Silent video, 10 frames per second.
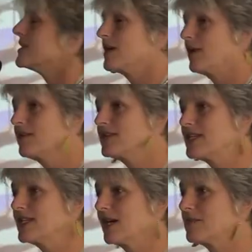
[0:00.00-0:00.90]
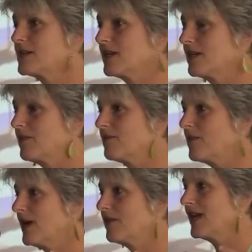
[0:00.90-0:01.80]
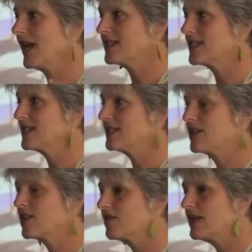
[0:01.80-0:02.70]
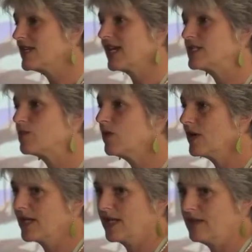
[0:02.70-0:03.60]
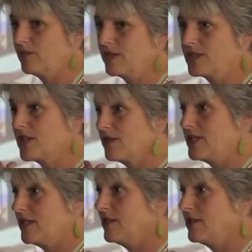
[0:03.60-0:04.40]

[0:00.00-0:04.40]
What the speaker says: So I've set it up so that Pervin has 3 days working with Toti,